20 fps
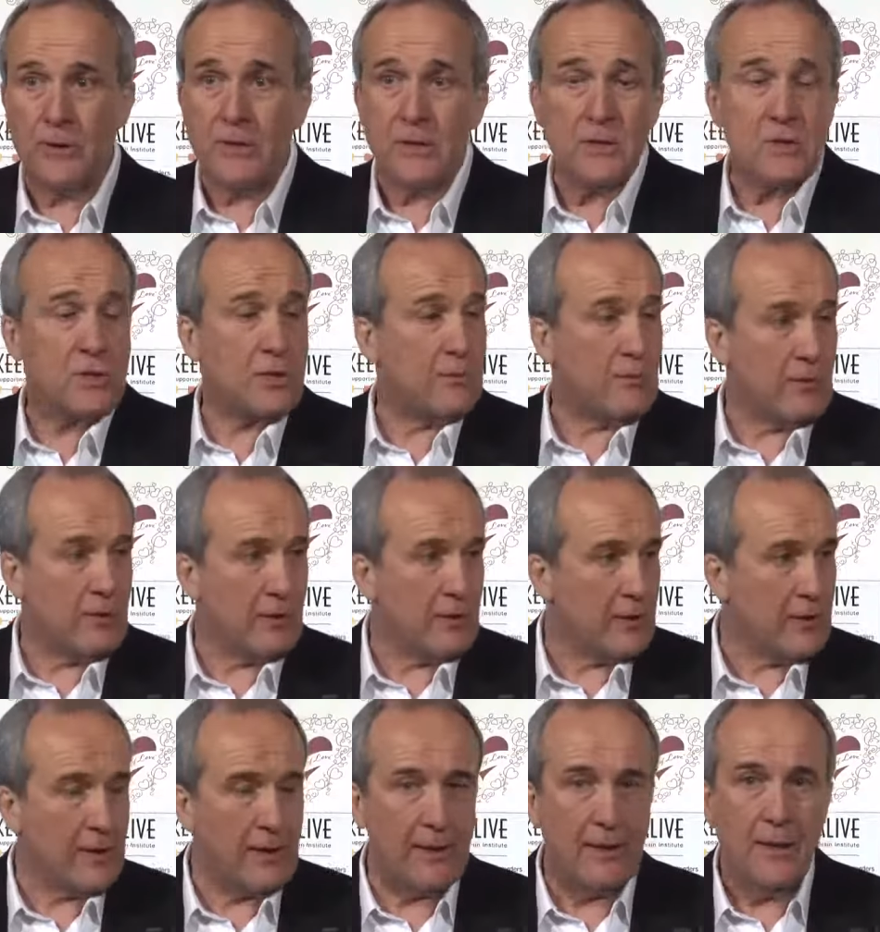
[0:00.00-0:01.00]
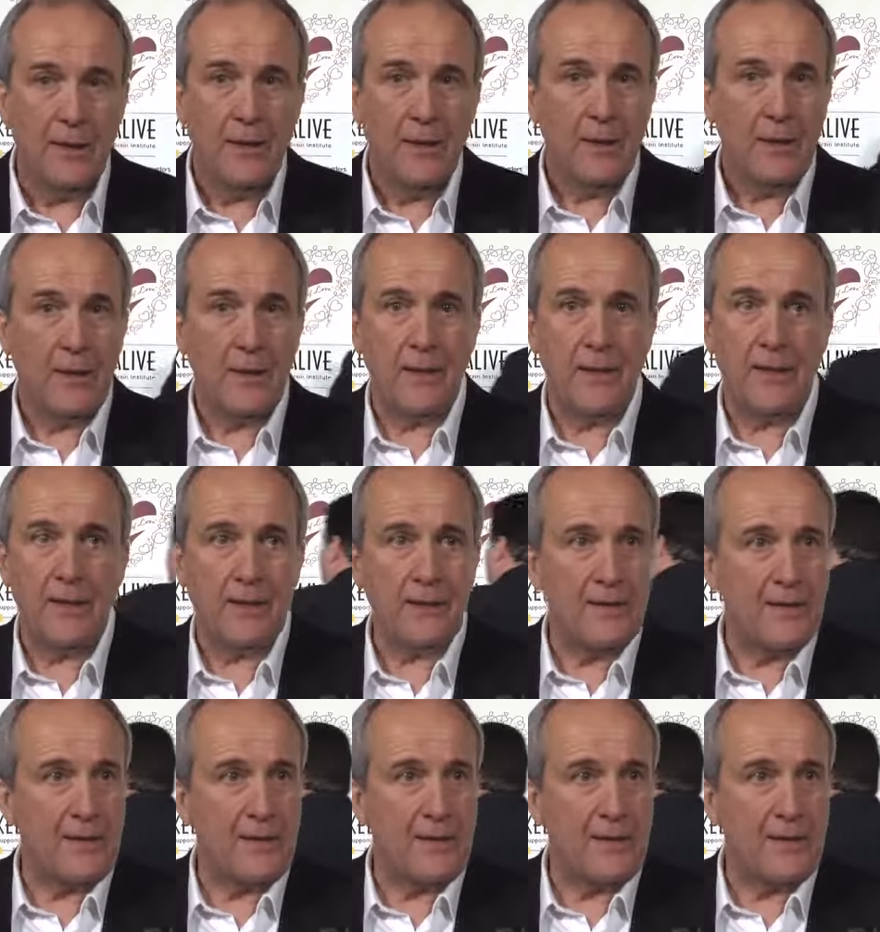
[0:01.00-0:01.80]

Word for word: Look at this community uh,